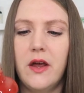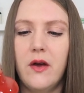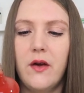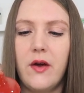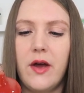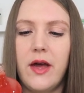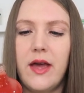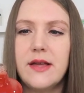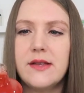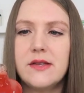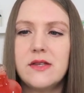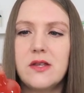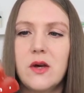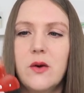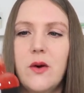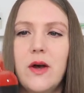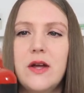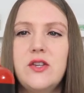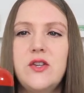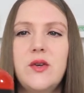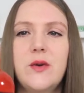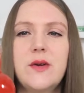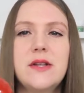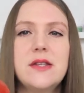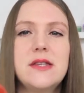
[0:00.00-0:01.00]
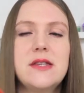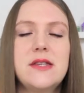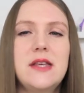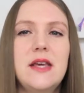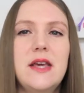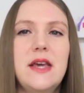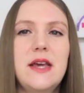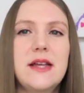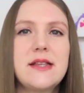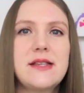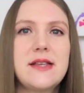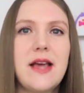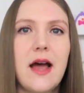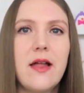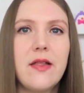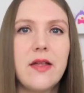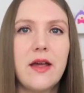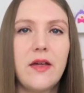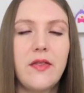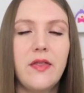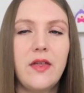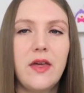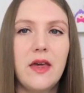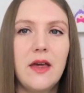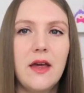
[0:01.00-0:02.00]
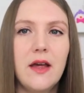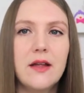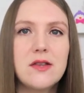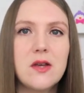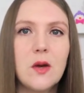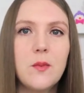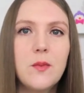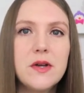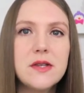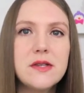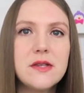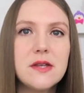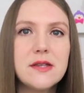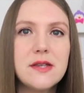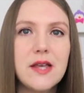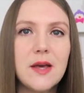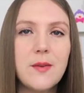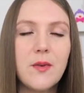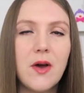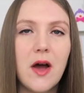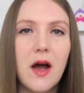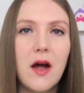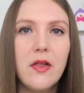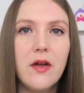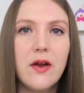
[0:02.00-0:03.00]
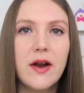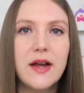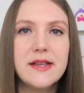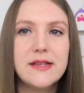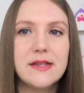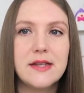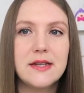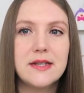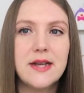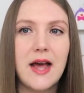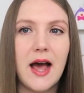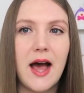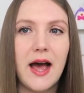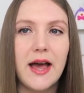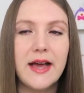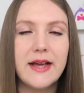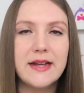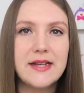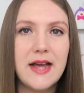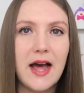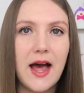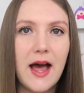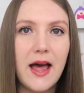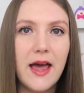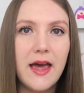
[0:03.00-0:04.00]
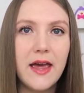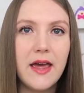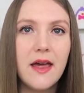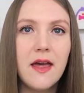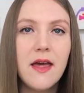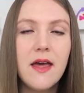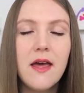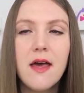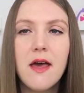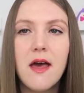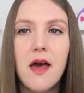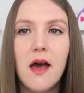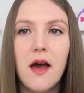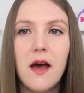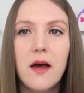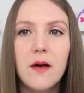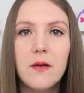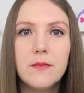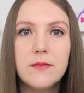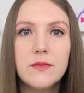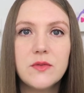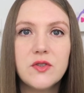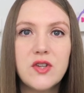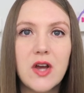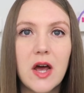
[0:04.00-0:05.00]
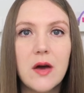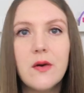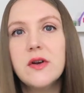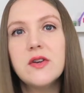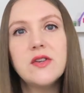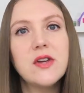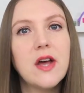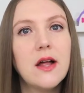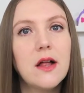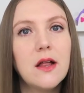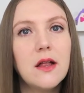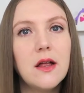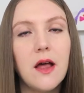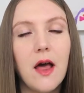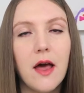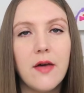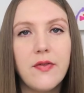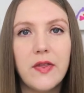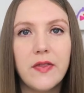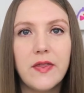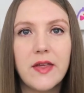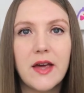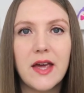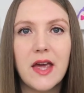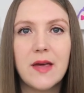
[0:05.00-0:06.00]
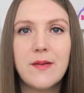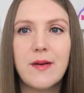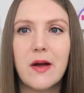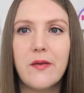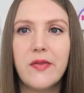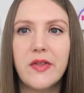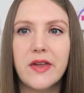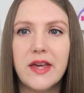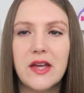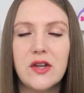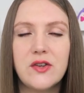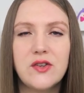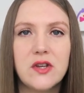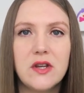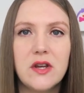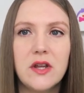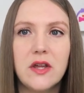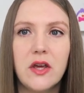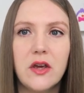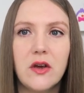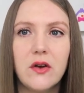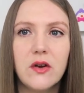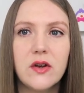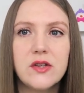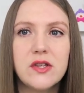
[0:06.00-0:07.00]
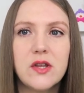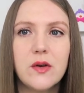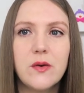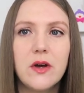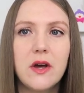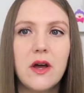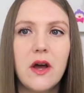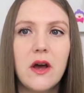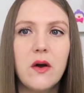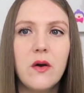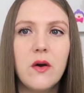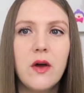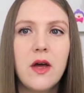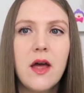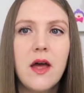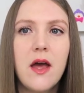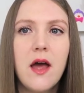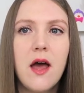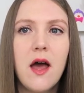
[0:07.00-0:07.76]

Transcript: Okay, so as you can see, it's got like the, it's almost the same color as the Thai Thai shower gel. I think that came out in the kitchen a year or so ago.